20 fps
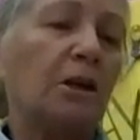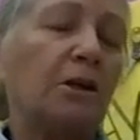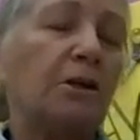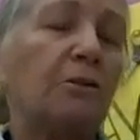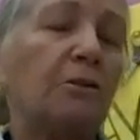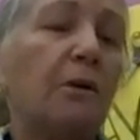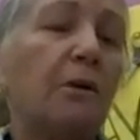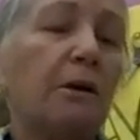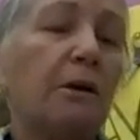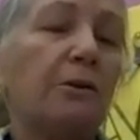
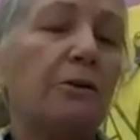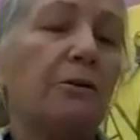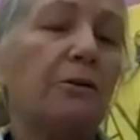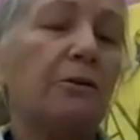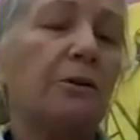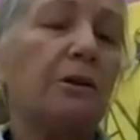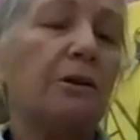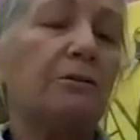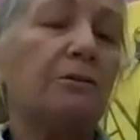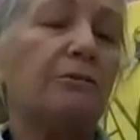You want to do
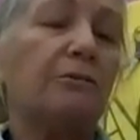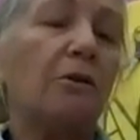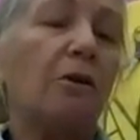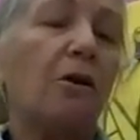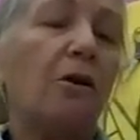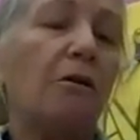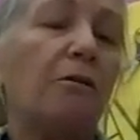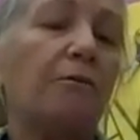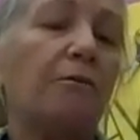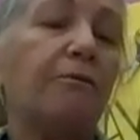this for
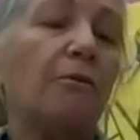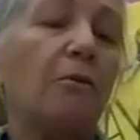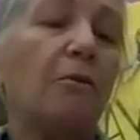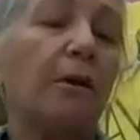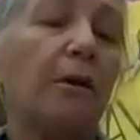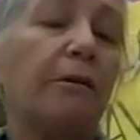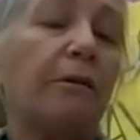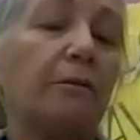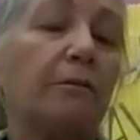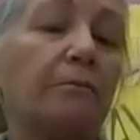all
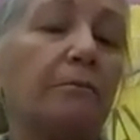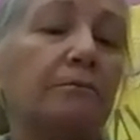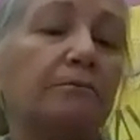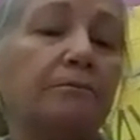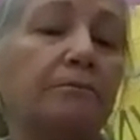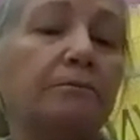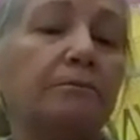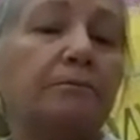4 of them.